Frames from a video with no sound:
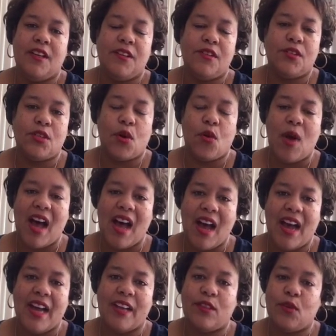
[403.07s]
so
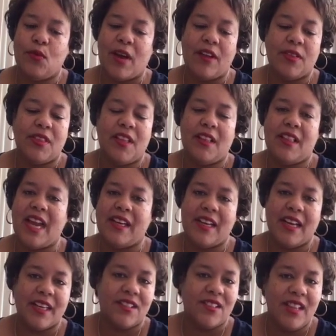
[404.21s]
high throughout that
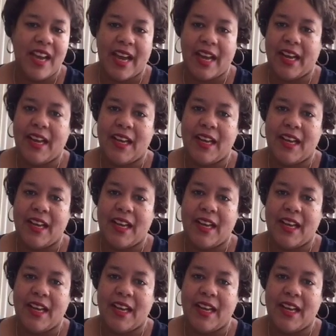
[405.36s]
next day.